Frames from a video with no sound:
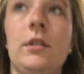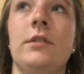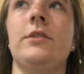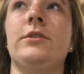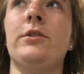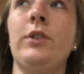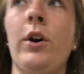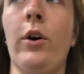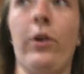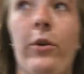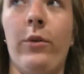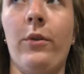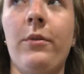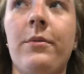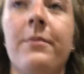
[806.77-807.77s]

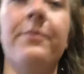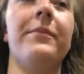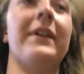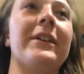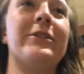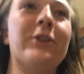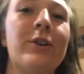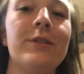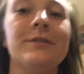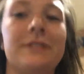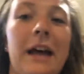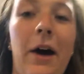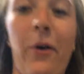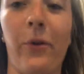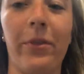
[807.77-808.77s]
So, it turns
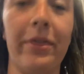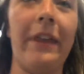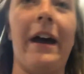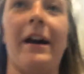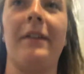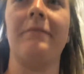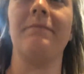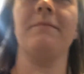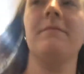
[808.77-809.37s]
out that